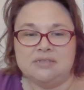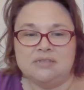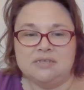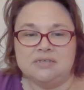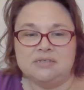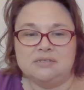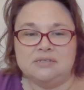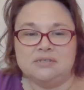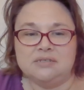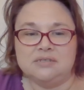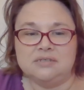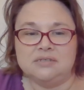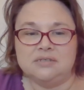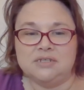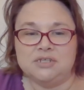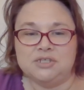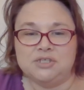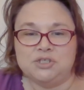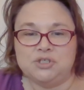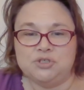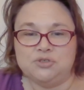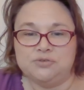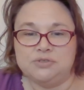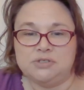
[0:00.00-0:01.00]
This is an
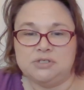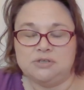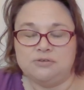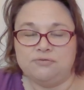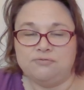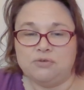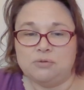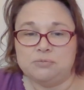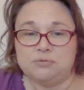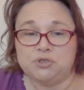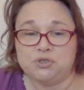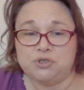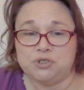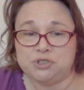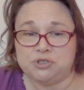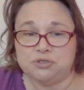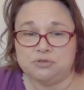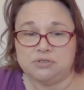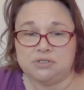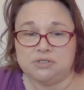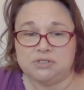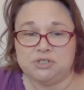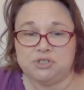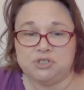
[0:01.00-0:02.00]
exclusive from
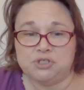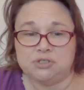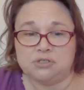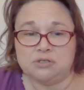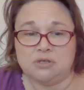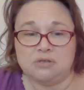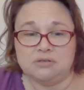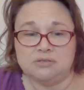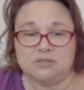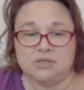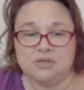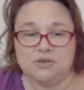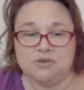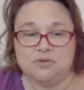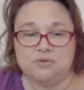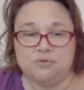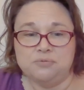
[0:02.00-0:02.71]
Traditional Stitches also.